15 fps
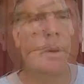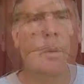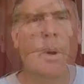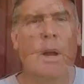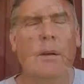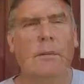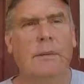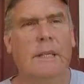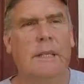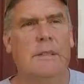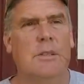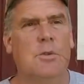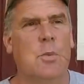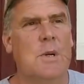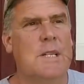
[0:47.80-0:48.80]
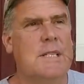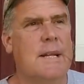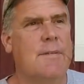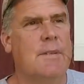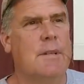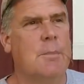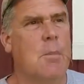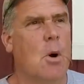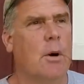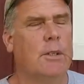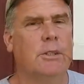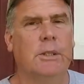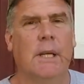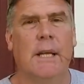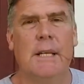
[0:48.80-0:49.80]
Well, it's the twenty-seventh of
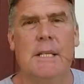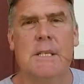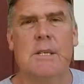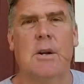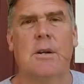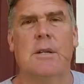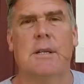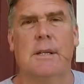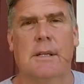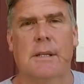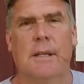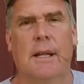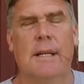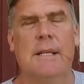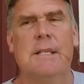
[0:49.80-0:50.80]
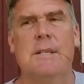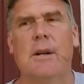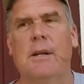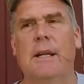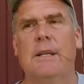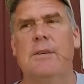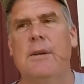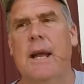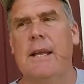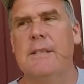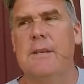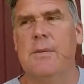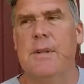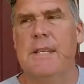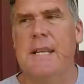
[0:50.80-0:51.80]
March. I need to start, I need to start letting you guys
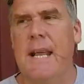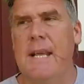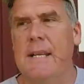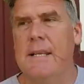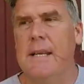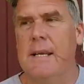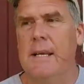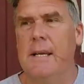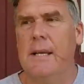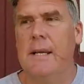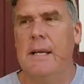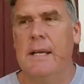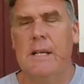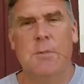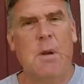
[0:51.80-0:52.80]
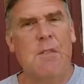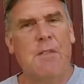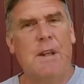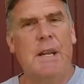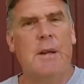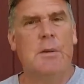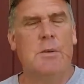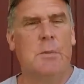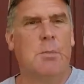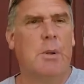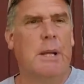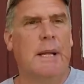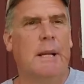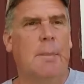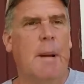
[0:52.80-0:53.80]
know the date, because my videos are
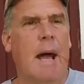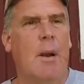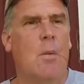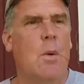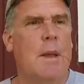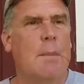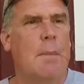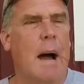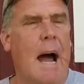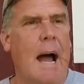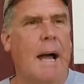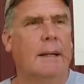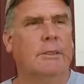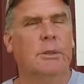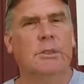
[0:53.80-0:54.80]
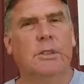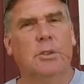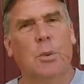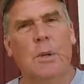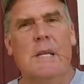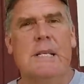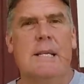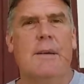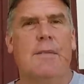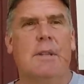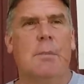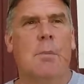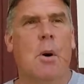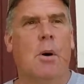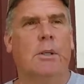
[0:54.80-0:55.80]
playing about a week behind. So it's the twenty-seventh
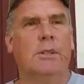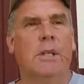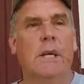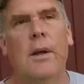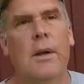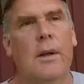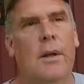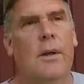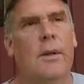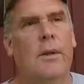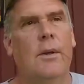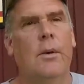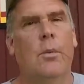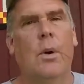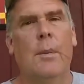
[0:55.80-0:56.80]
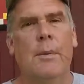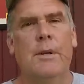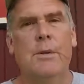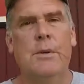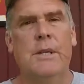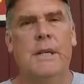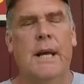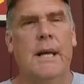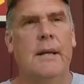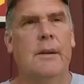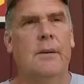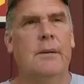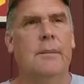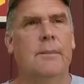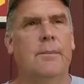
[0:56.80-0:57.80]
of March. What am I gonna do today?
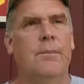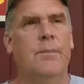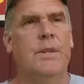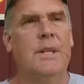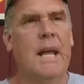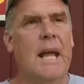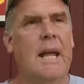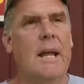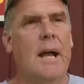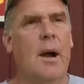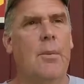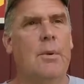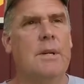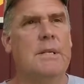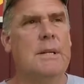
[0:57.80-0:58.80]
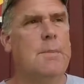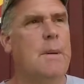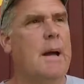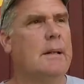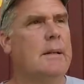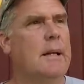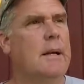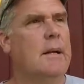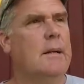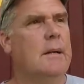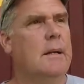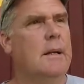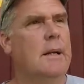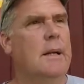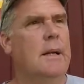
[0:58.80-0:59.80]
Today, I wanna zip out there.
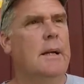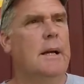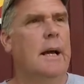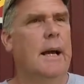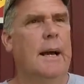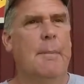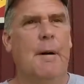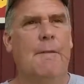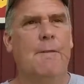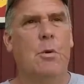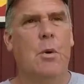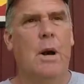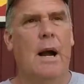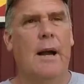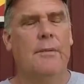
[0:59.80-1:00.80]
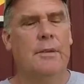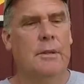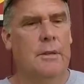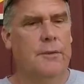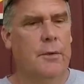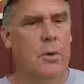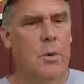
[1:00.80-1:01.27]
I got about four hives to look for